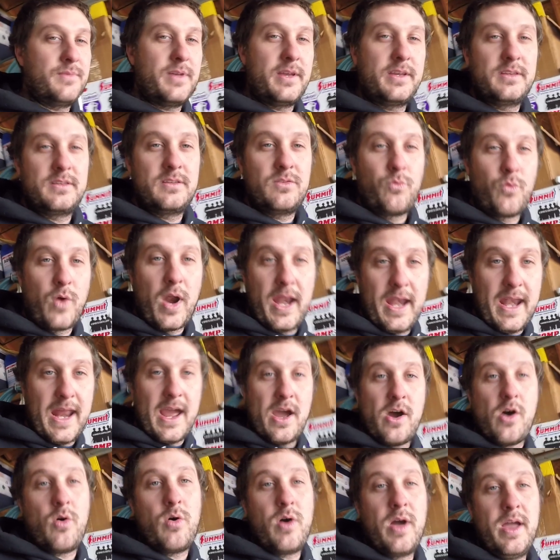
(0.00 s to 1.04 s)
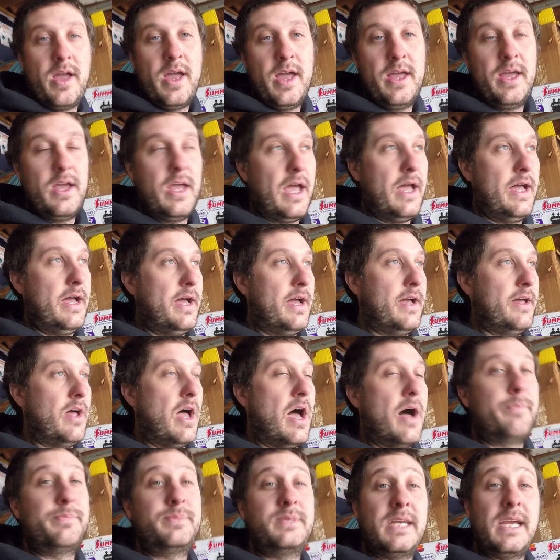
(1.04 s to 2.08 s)
Like right now,
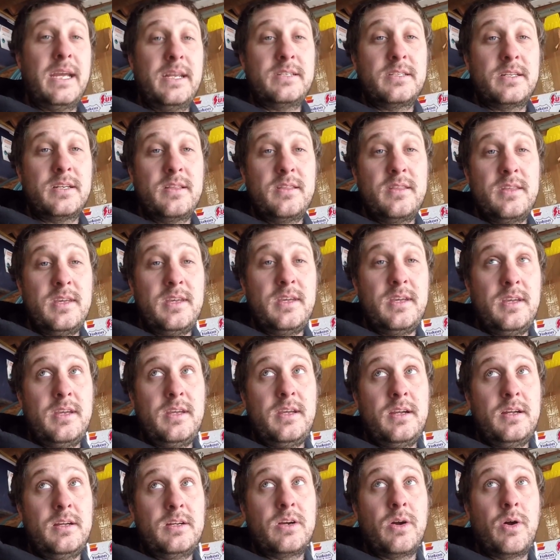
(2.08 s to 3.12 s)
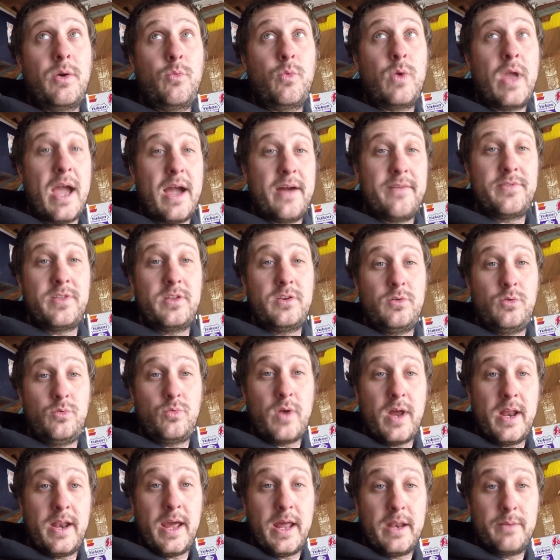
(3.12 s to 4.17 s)
we have the new
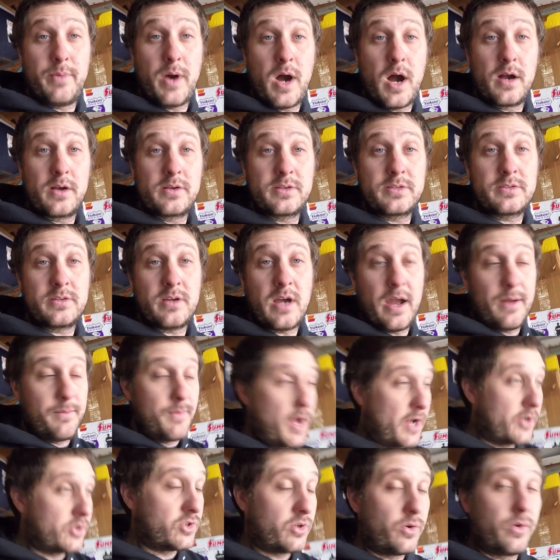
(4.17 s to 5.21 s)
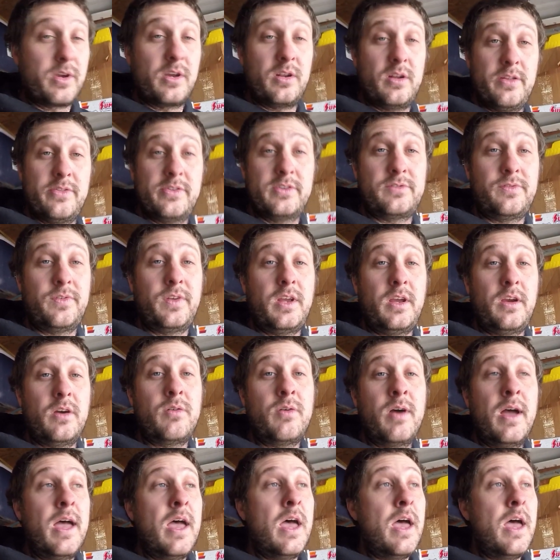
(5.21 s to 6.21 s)
redhead box. I'm not showing it on this video.